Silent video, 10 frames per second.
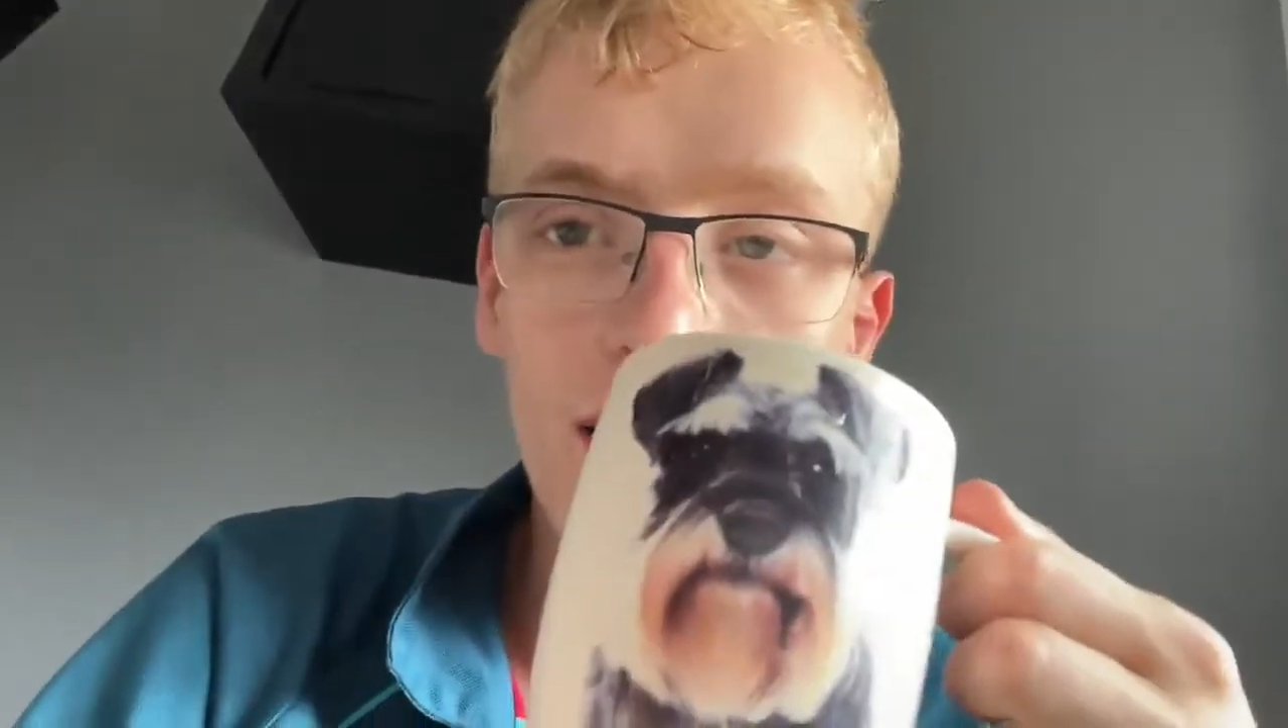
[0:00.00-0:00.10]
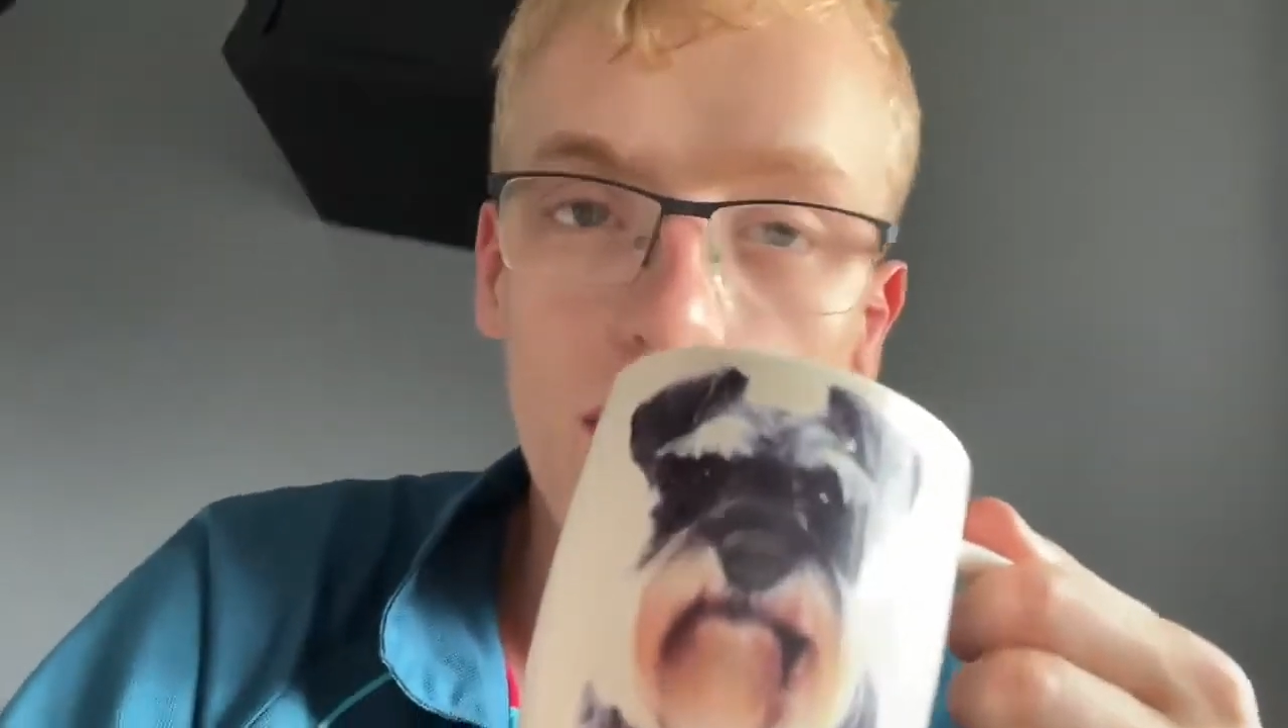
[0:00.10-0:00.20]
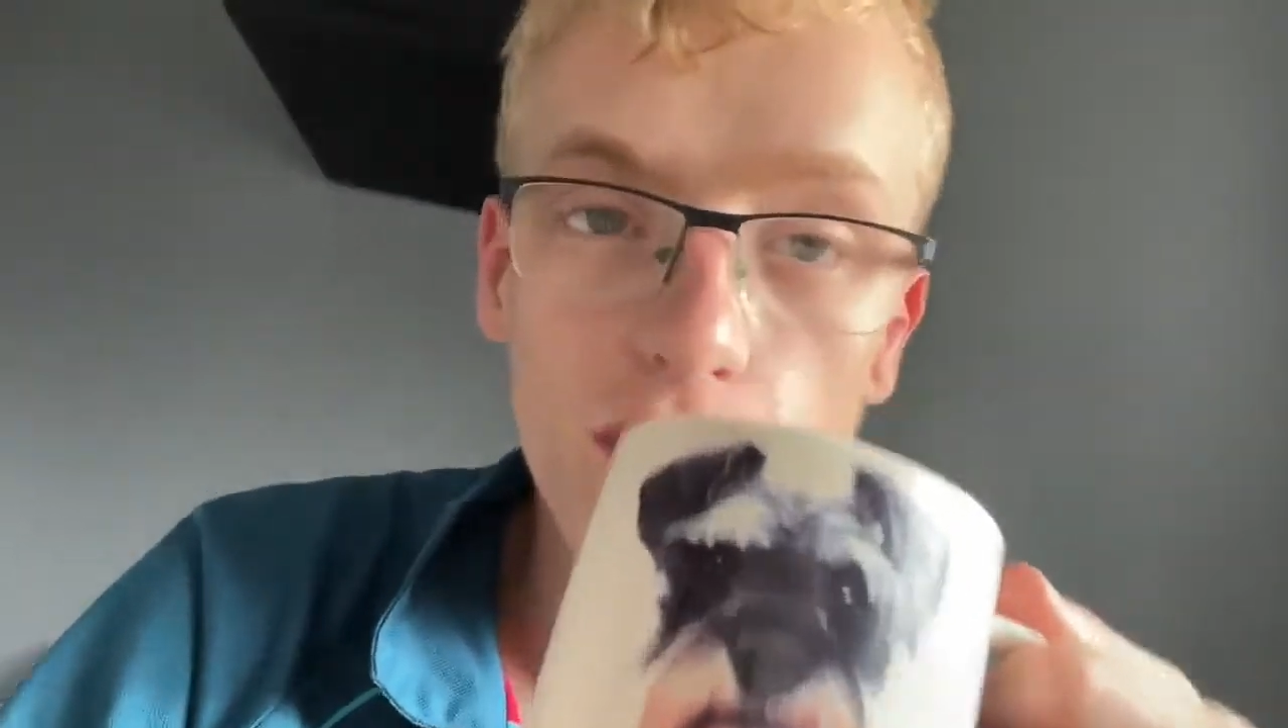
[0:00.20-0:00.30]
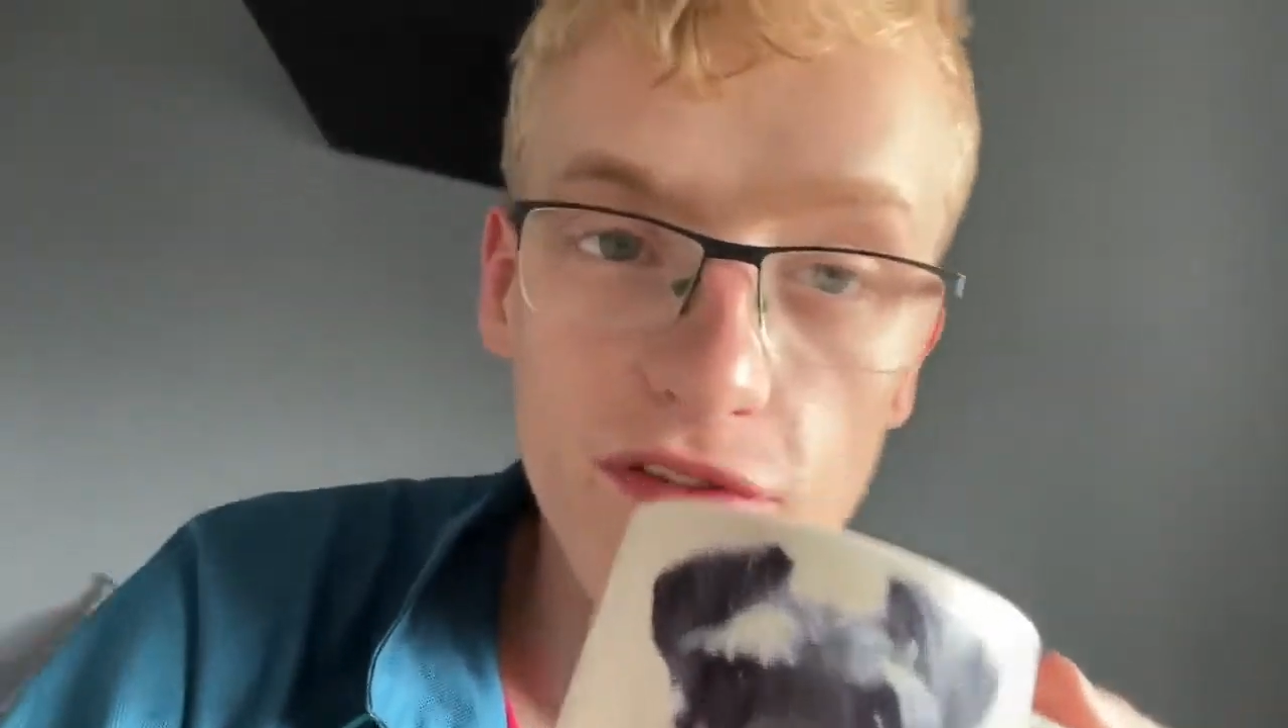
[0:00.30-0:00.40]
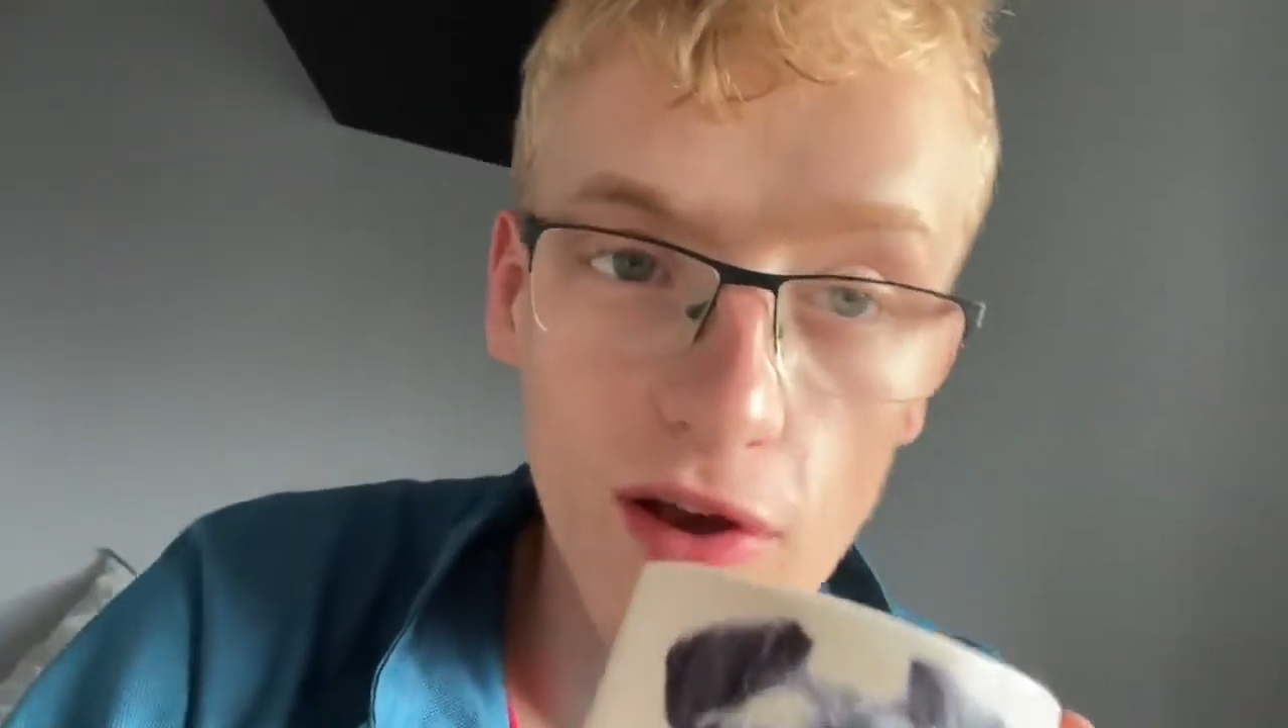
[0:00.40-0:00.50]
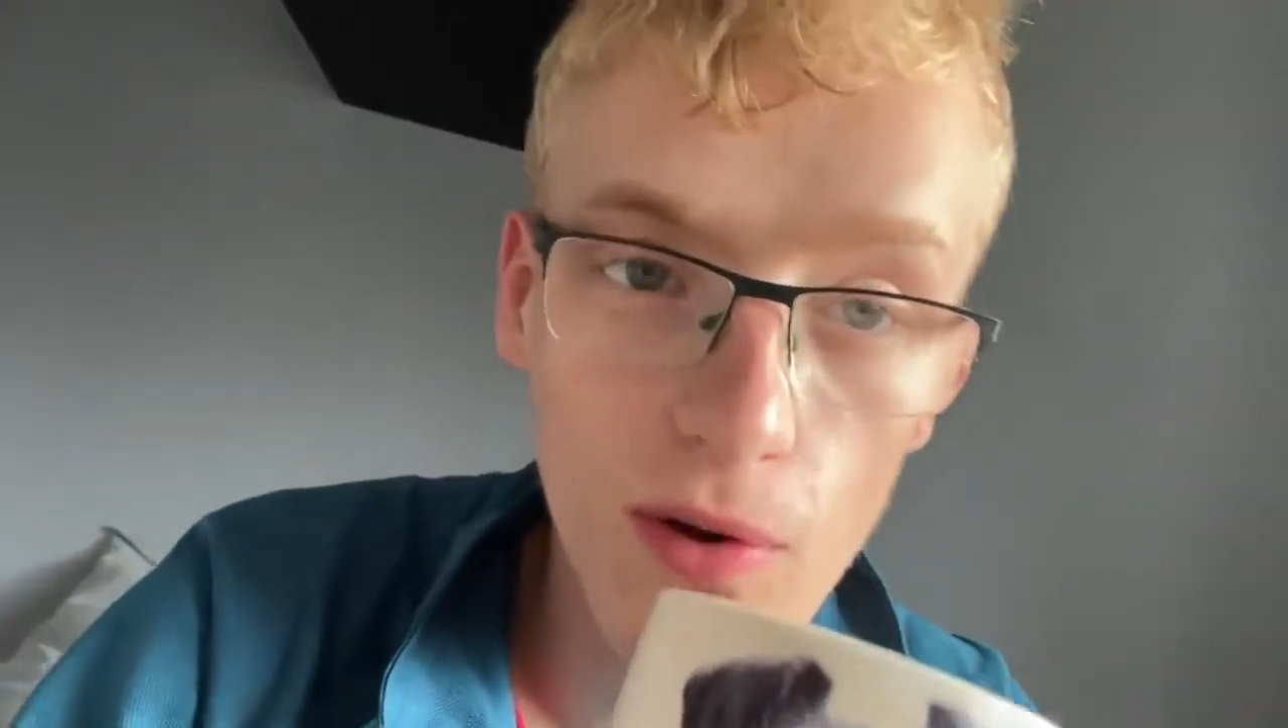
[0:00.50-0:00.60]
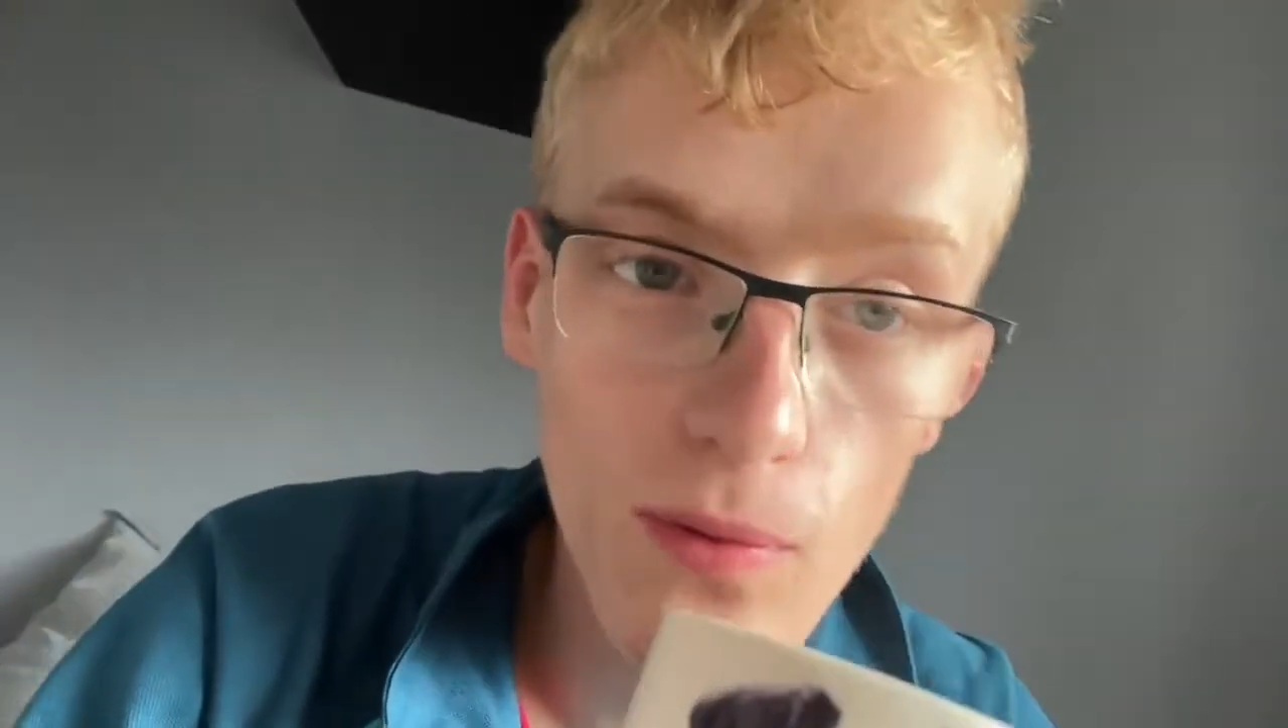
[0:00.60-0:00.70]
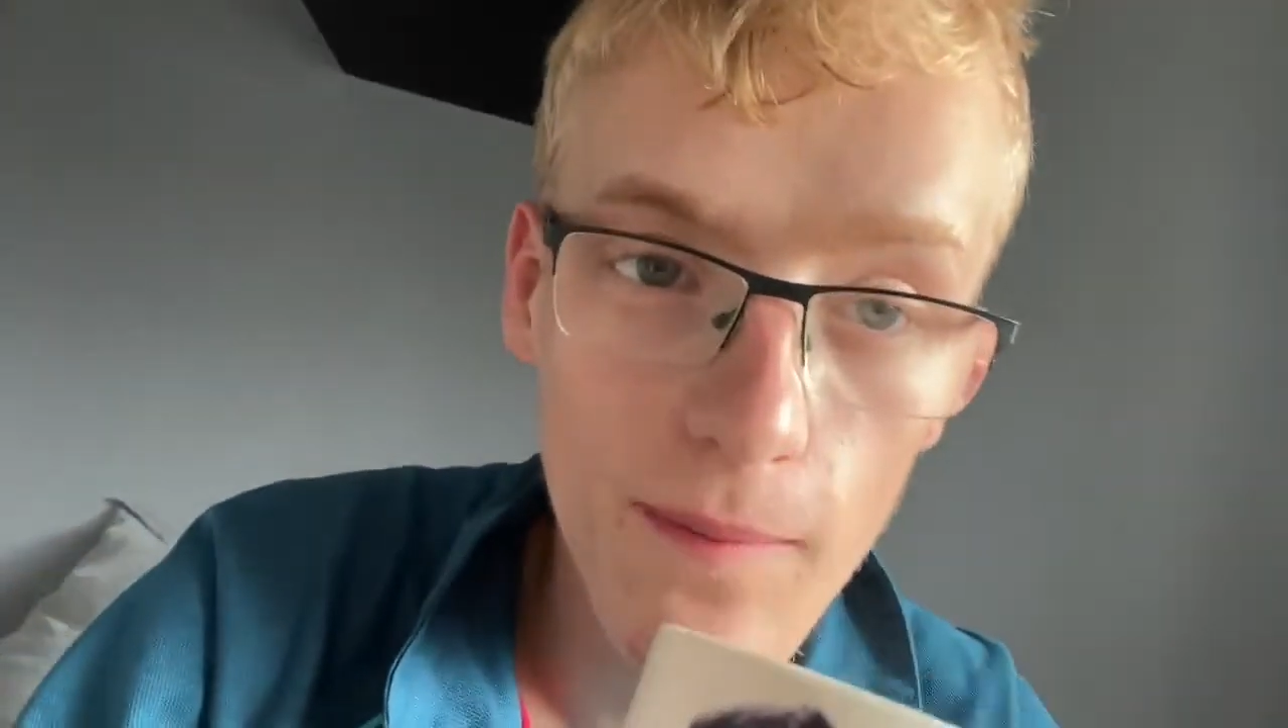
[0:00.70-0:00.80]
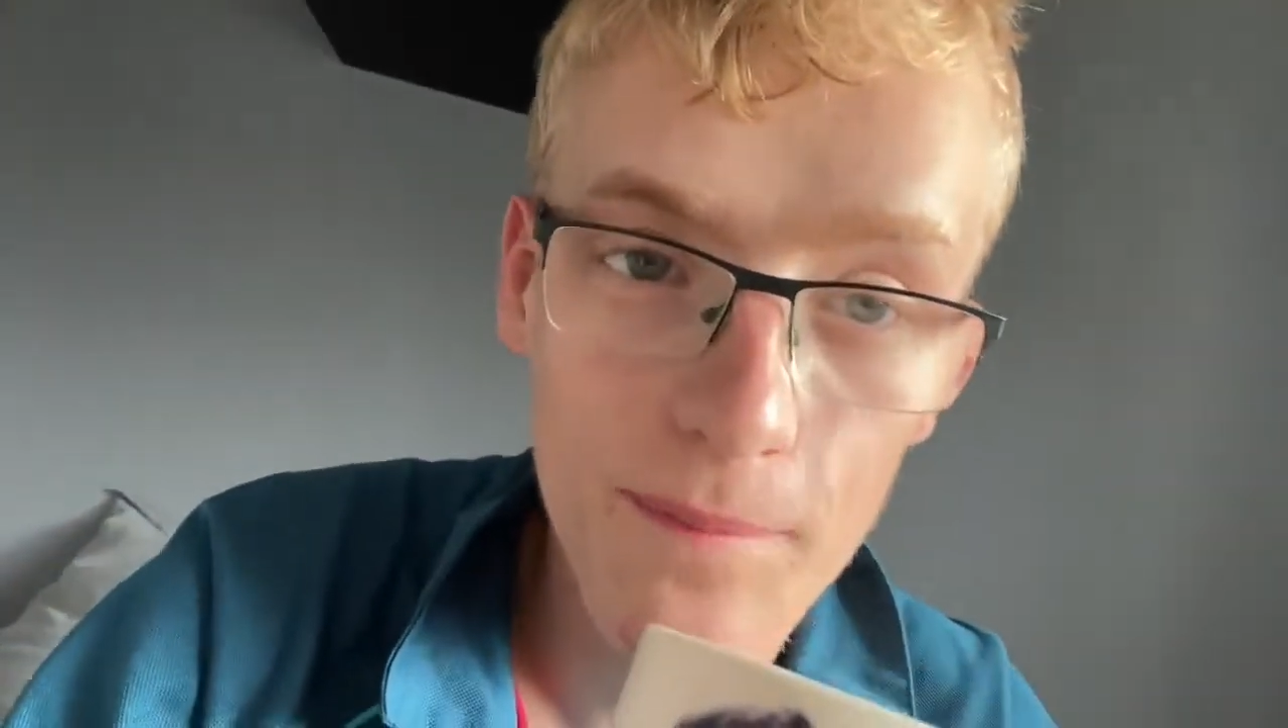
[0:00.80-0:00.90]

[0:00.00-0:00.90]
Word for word: Also,